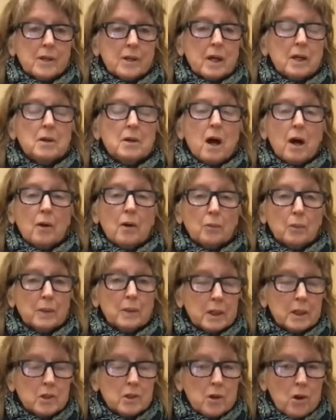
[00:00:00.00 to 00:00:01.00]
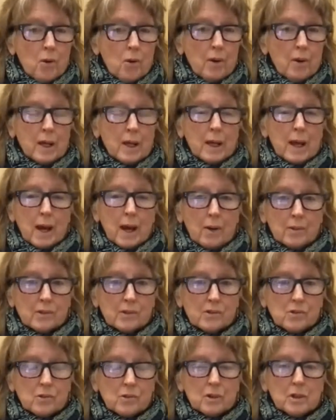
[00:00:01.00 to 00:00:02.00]
and not really knowing how
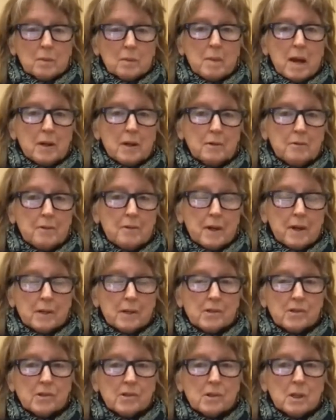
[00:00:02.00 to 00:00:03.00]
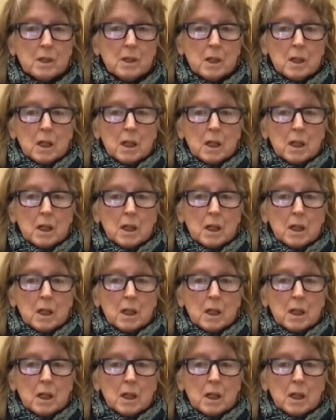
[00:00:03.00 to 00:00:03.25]
it's going to manifest.